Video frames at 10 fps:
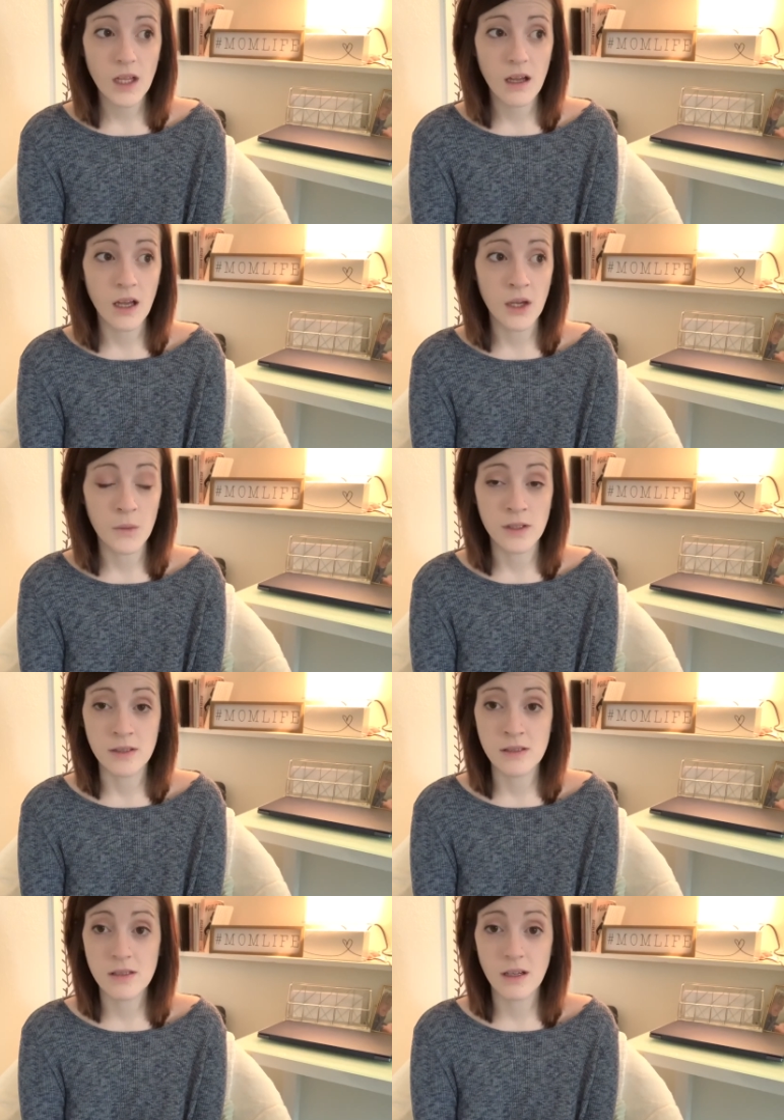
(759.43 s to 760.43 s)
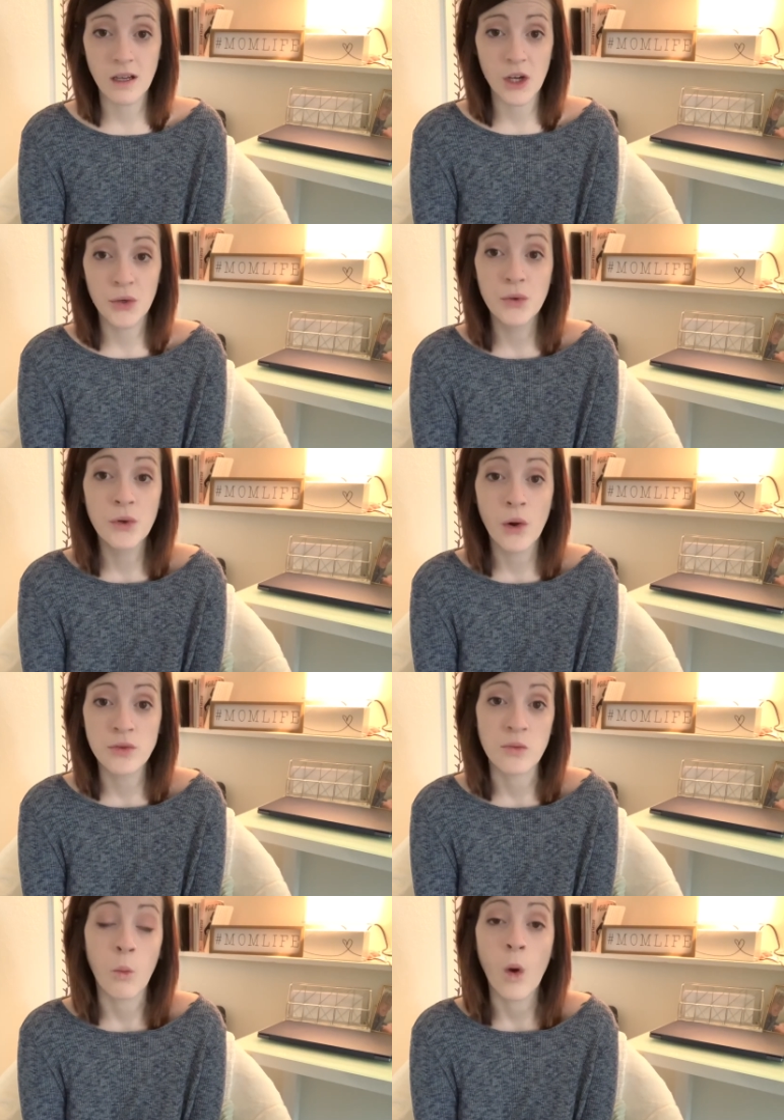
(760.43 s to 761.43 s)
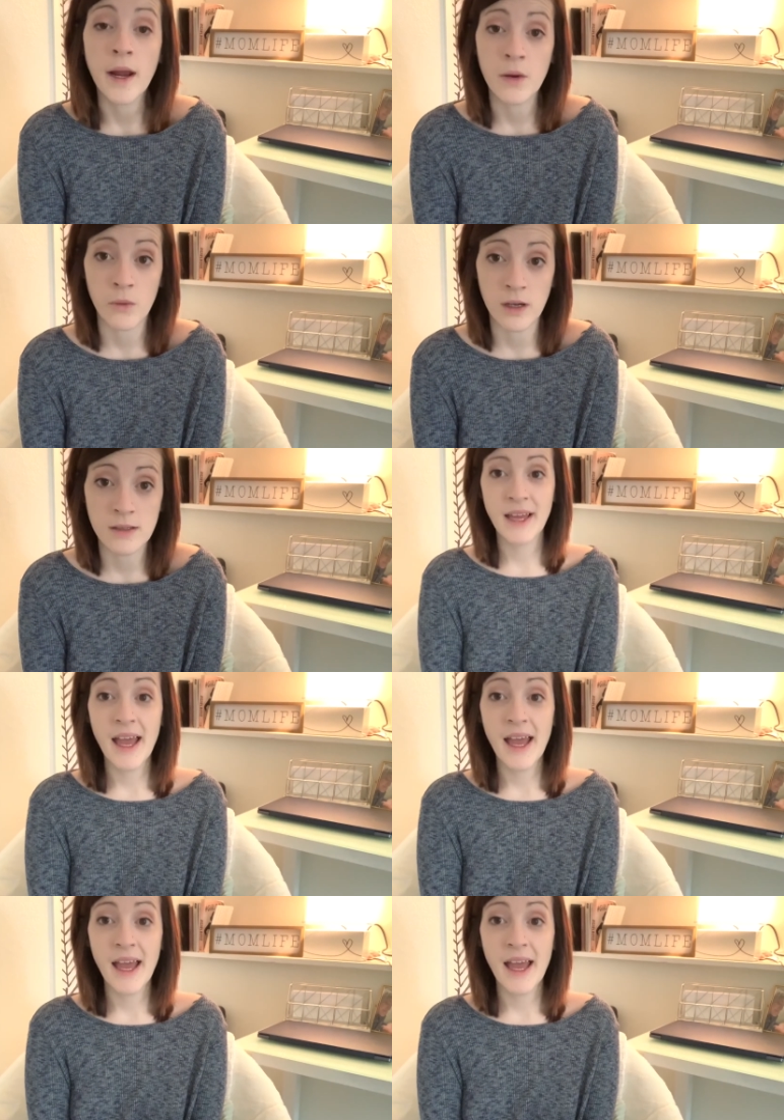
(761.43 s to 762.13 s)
It was, who knows what it was.